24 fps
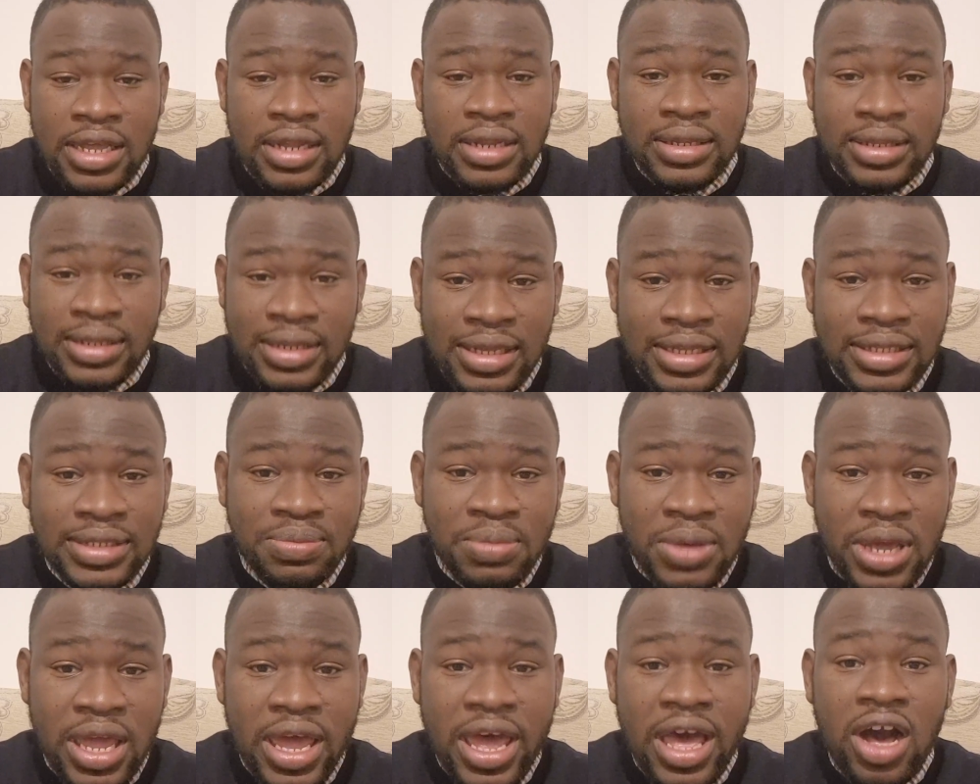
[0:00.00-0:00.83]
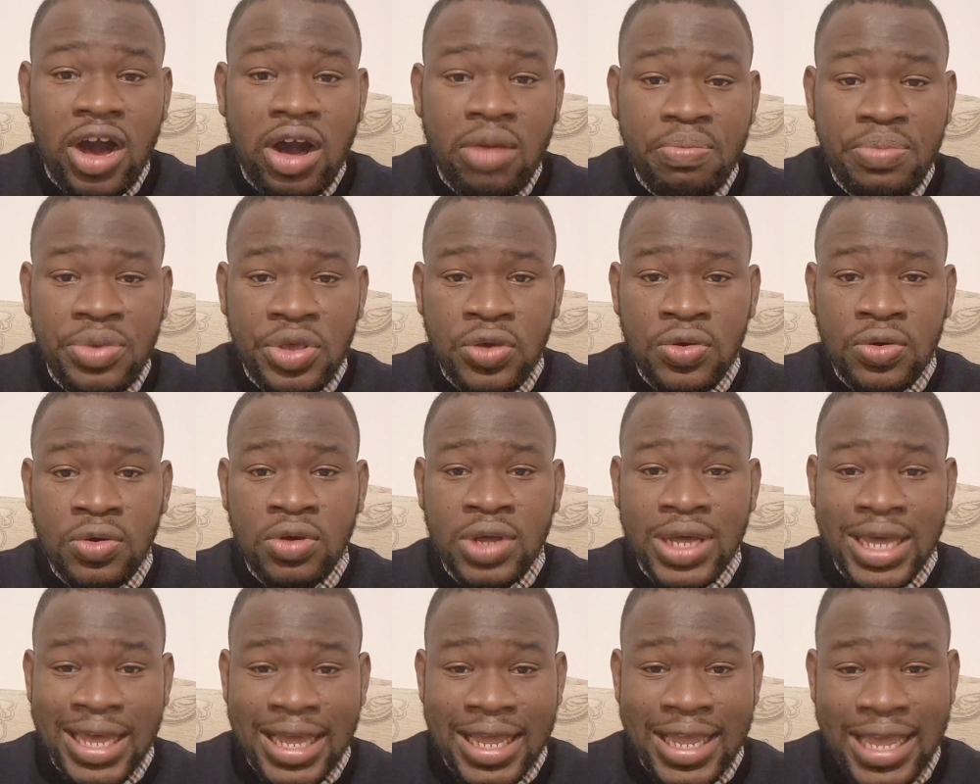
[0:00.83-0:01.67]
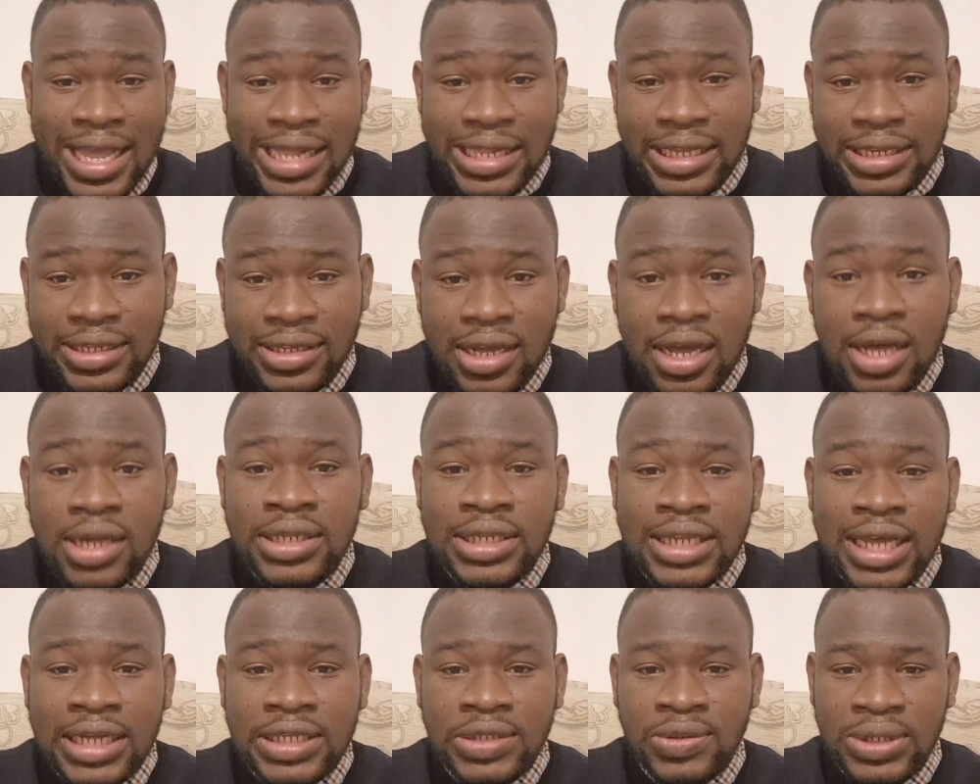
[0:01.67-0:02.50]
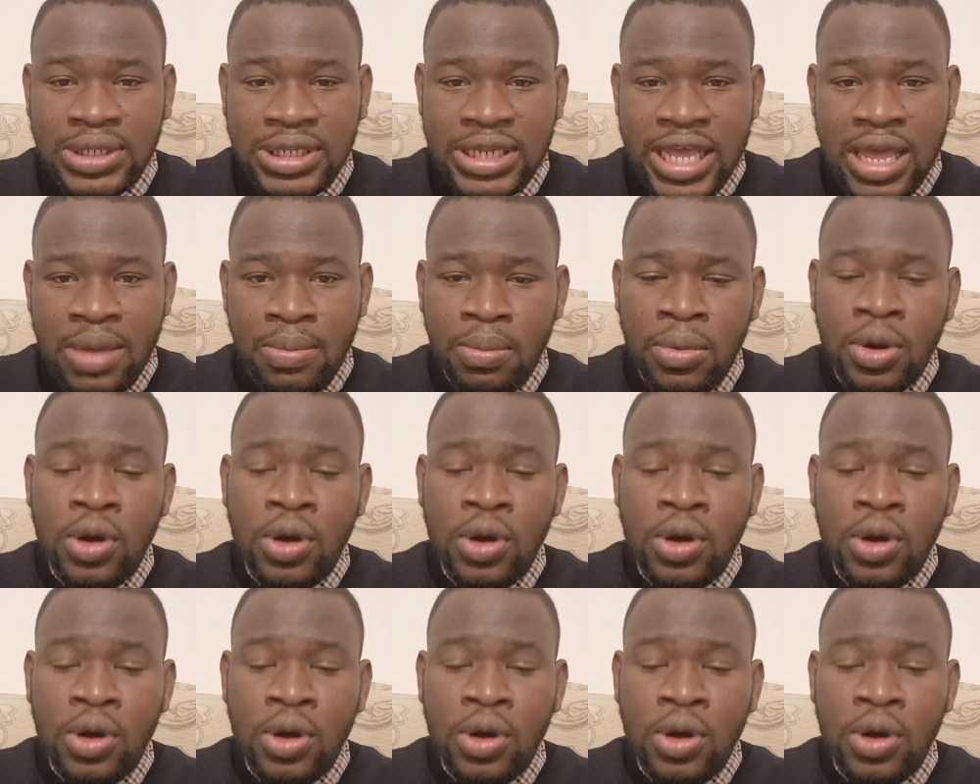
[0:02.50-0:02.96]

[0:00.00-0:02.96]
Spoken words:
this may help you get in contact with them.